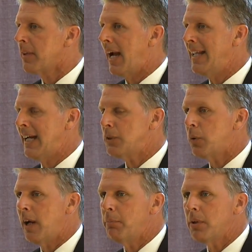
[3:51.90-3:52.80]
And that's
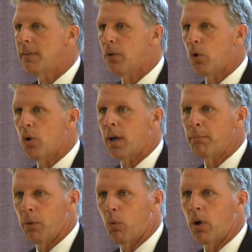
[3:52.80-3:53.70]
why I believe local
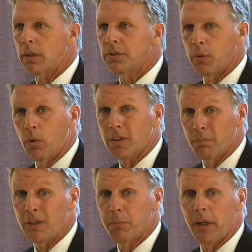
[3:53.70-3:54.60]
government works. It works
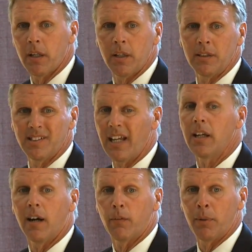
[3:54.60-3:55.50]
much better than state
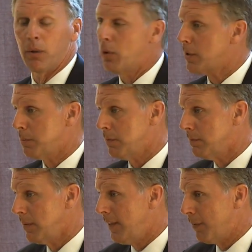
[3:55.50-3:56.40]
government. It works
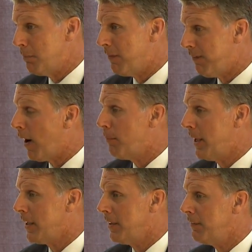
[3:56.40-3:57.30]
even far
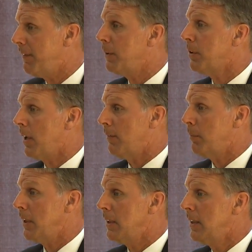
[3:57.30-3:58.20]
better than federal
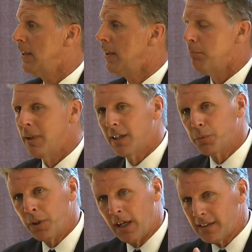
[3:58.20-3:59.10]
government because
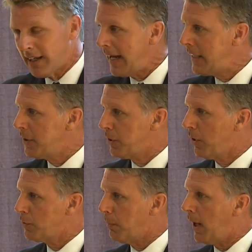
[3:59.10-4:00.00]
we're not tied into
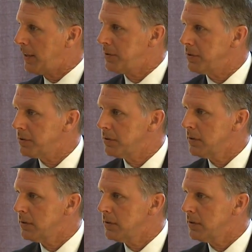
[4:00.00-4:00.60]
those boxes.